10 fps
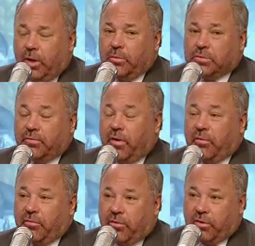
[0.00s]
He was a
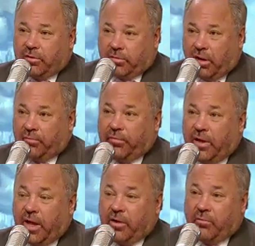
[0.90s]
very, very tough.
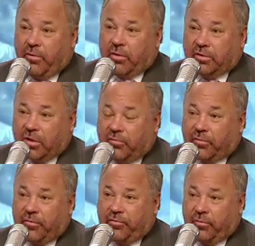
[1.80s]
He had a very tough
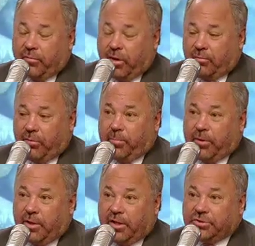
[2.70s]

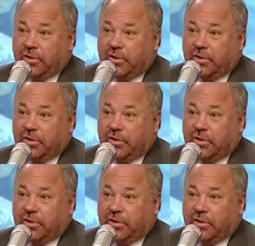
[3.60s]
reputation.